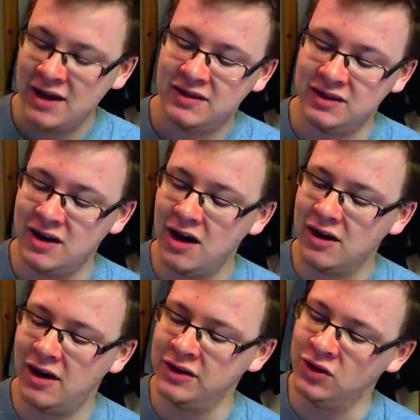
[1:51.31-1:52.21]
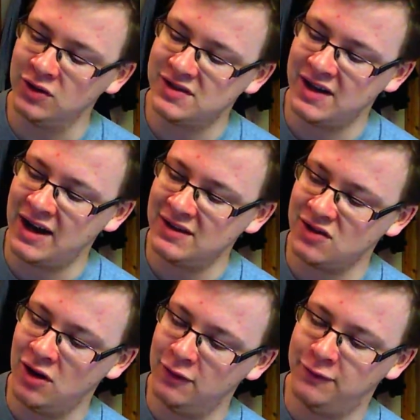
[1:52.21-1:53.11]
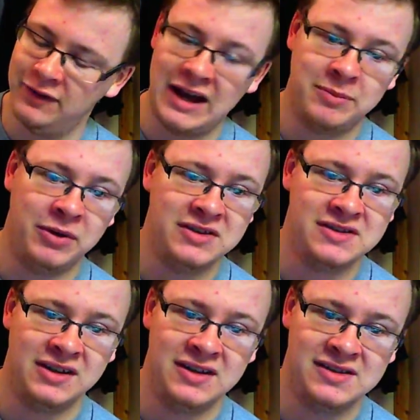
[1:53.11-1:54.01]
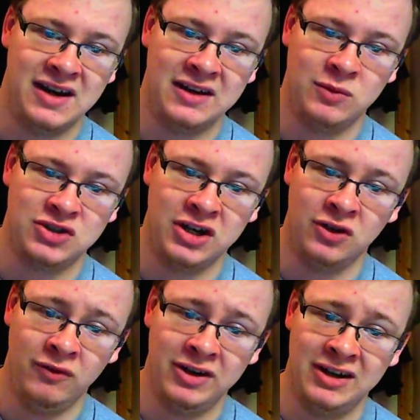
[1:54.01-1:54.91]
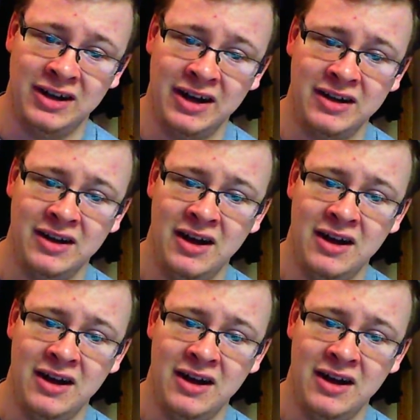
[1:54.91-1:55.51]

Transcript: the Naga, I noticed it has all flat buttons on the side, which I don't really like.